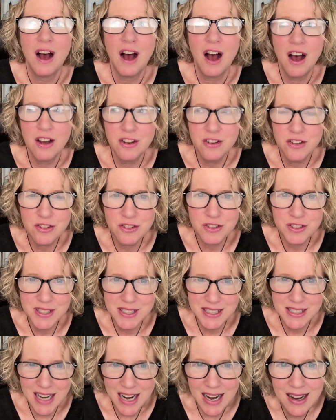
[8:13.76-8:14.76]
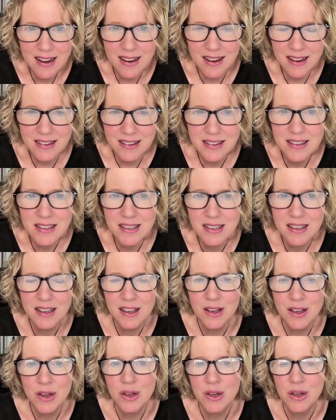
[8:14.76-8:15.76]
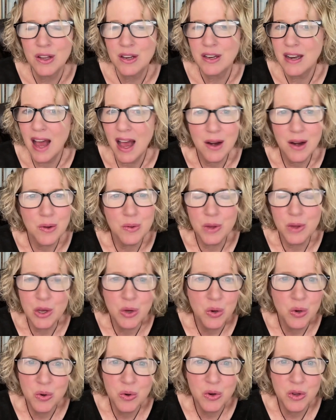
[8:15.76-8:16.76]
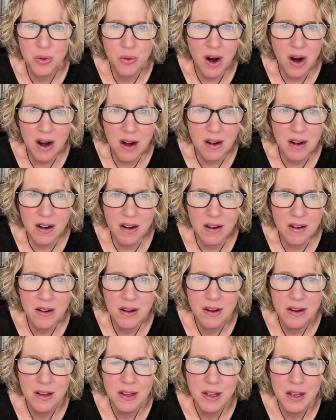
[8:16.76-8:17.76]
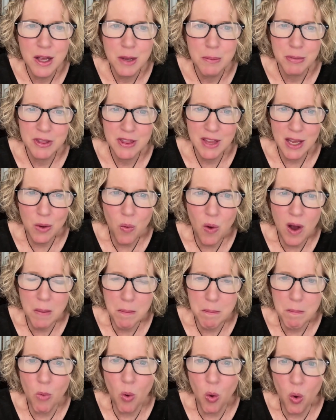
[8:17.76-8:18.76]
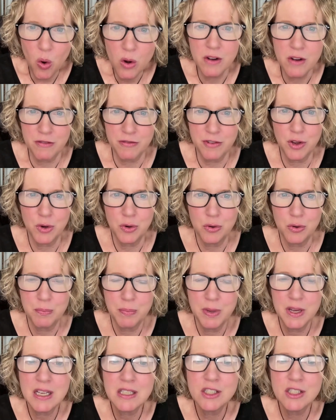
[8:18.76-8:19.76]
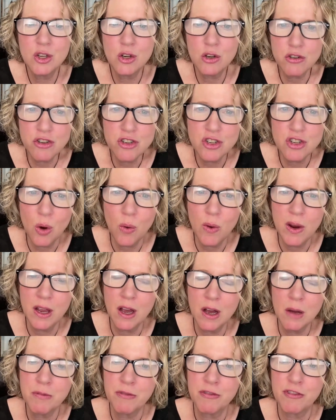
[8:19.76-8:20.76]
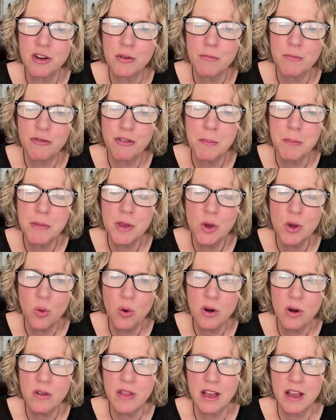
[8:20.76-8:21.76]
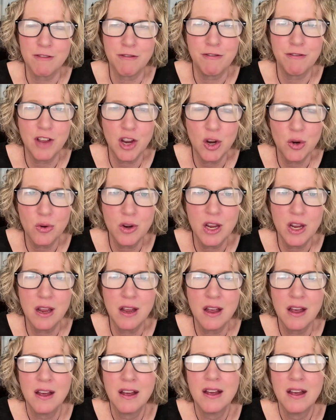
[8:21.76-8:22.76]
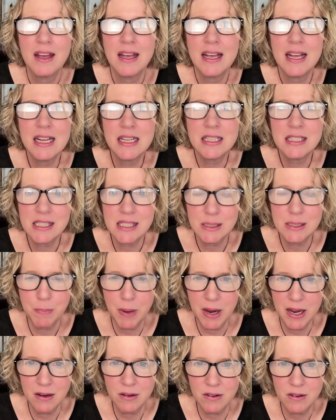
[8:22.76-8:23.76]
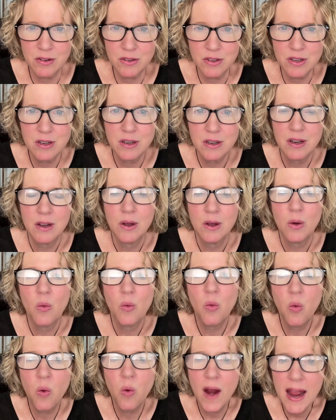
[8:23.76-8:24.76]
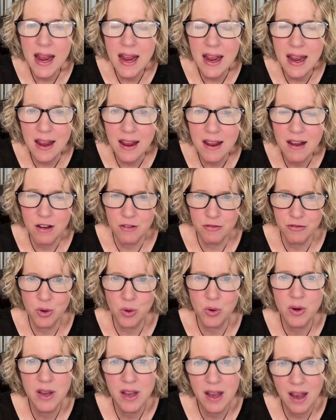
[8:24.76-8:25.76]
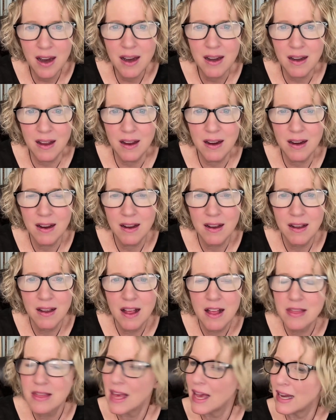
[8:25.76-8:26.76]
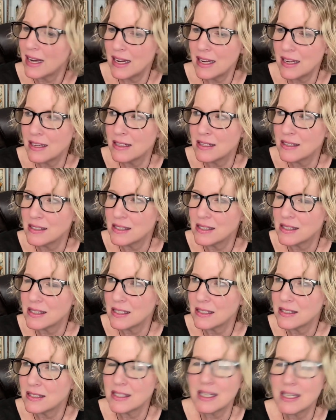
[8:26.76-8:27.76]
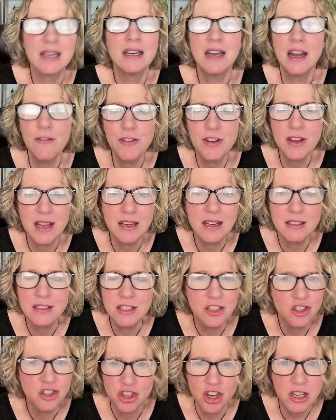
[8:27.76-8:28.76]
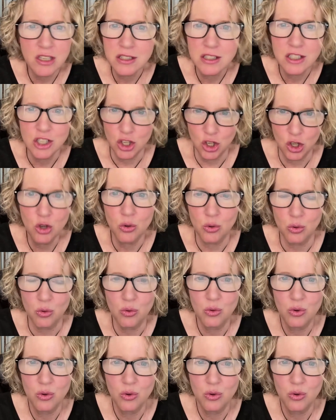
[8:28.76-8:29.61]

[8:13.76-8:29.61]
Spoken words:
understand not only who you are, but they want more of you because you're showing up from your like very inspired way of creating that is significant to just you.